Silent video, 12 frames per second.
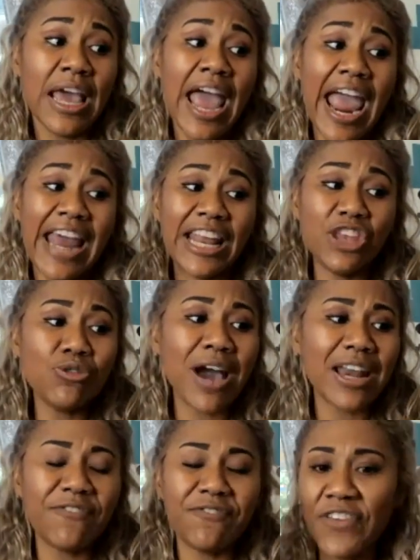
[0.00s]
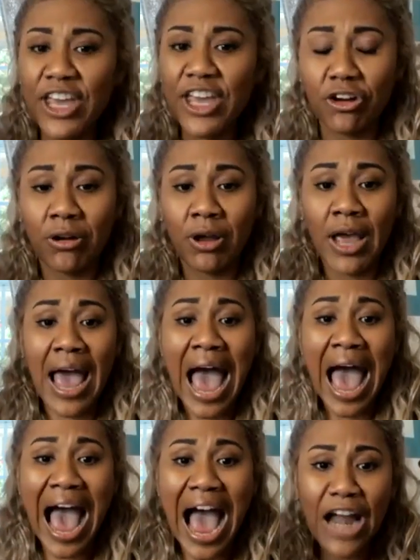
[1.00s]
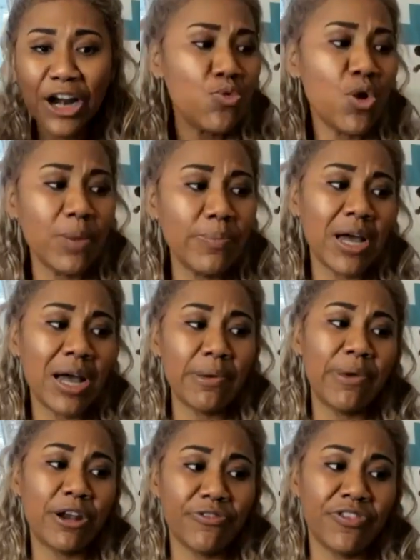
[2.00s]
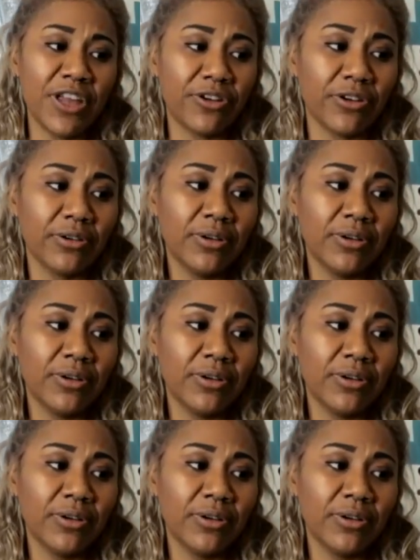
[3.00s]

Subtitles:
And then you got to figure, how do you want to become a better thinker?